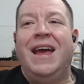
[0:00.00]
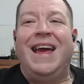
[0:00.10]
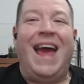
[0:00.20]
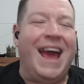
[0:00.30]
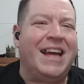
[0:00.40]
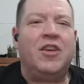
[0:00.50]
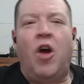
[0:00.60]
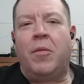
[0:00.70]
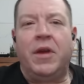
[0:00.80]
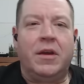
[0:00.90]

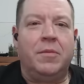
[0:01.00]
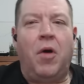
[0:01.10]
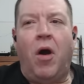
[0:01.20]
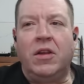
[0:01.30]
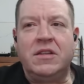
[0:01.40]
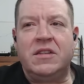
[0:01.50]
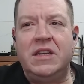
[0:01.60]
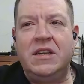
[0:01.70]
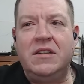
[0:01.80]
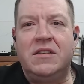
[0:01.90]
economic
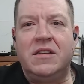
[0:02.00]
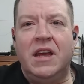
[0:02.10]
policies